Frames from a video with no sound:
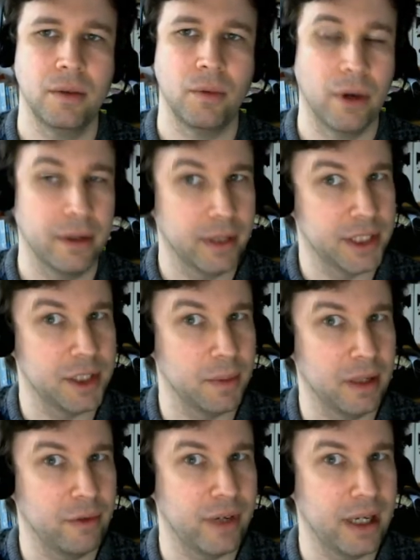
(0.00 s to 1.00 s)
one
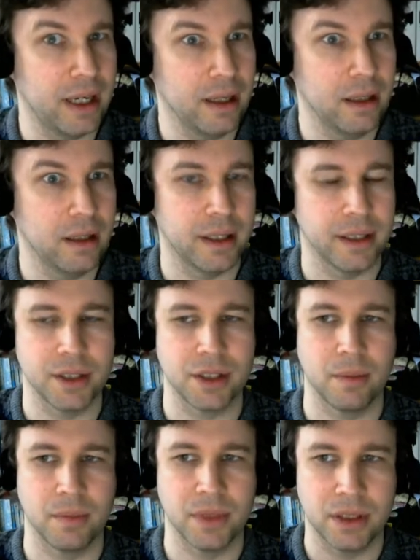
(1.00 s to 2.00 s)
HTML file and
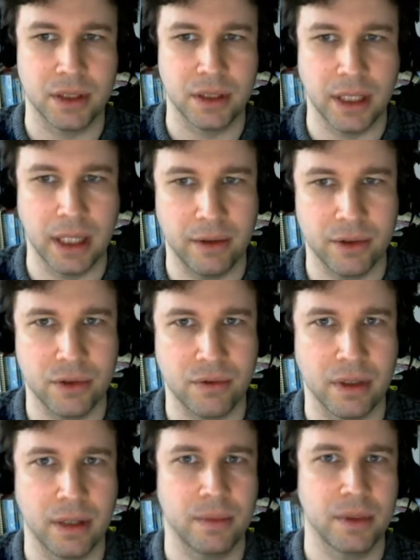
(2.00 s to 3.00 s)
some
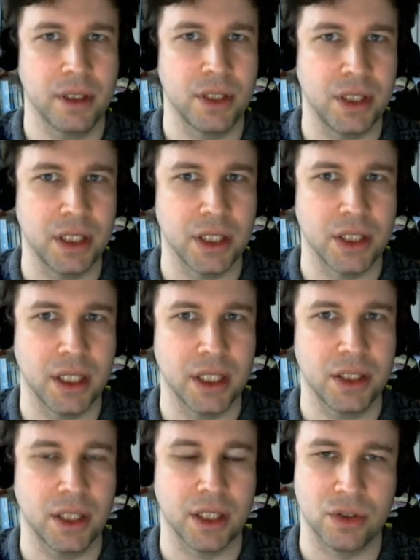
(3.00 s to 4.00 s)
JavaScript,
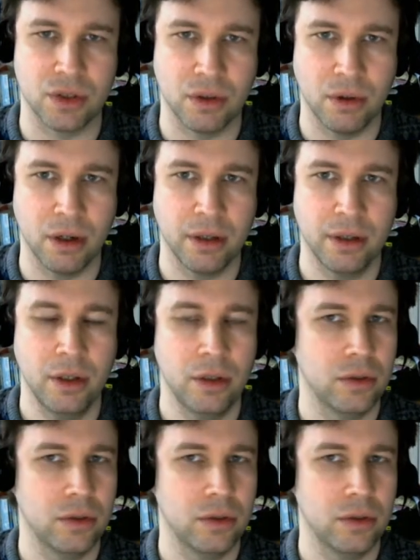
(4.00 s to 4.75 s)
CSS and so on.